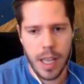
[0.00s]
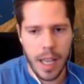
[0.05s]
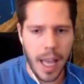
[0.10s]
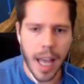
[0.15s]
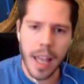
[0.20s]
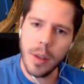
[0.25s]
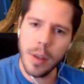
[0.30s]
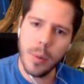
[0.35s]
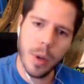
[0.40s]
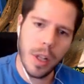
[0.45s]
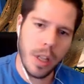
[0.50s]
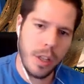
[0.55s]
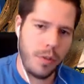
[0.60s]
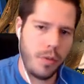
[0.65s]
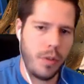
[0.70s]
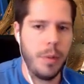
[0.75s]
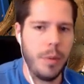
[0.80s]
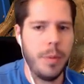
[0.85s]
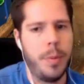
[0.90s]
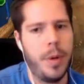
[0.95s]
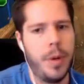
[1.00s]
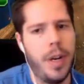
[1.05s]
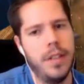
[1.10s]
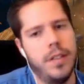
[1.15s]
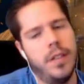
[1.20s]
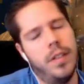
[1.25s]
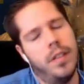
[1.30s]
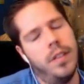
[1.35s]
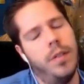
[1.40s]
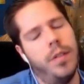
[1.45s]
And the Welder from the
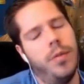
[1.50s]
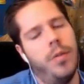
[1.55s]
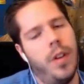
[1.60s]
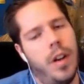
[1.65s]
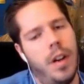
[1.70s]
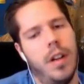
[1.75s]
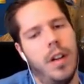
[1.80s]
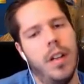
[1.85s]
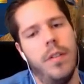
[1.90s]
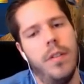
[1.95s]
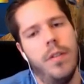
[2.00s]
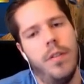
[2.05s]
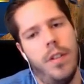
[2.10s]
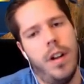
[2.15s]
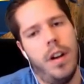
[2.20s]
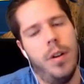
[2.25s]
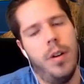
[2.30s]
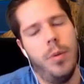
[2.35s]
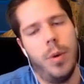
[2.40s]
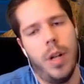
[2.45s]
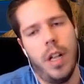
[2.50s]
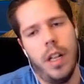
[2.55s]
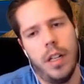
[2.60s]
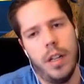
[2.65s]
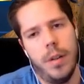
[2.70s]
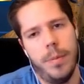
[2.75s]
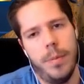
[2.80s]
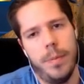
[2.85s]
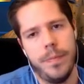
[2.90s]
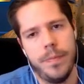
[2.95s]
president is very, very well
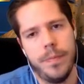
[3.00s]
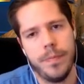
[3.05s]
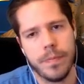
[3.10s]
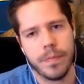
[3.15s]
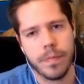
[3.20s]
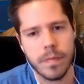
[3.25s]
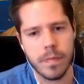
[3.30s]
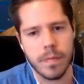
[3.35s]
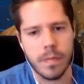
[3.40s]
done.